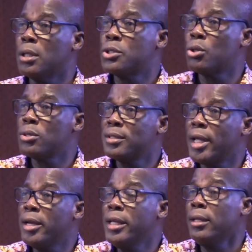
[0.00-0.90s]
So
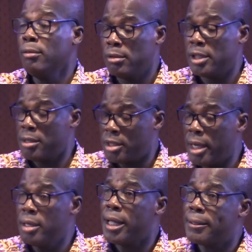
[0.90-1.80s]
study
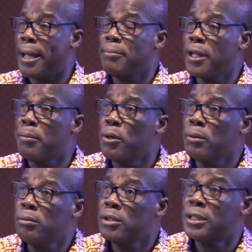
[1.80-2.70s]
the
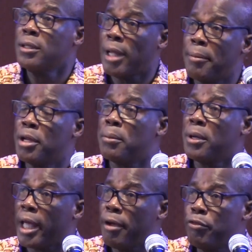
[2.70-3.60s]
timetable, teaching
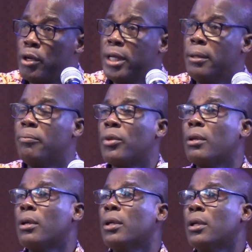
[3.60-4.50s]
timetable carefully,
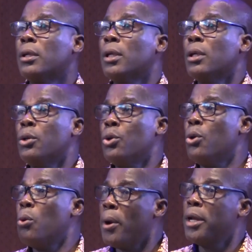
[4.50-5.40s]

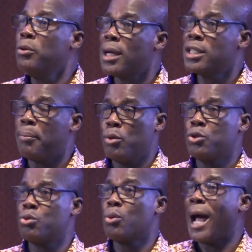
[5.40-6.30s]
know when you are
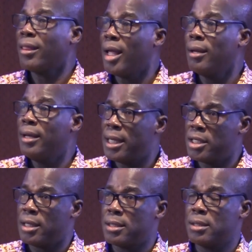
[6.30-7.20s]
supposed to attend
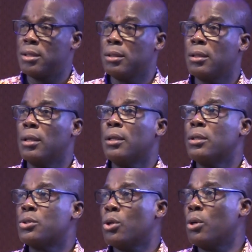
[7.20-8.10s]
lectures.
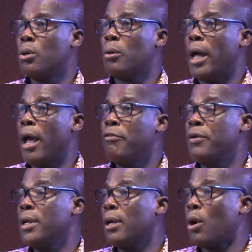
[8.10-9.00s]
So
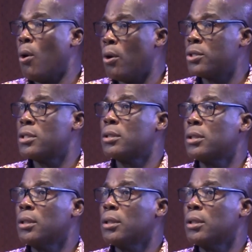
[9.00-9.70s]
every course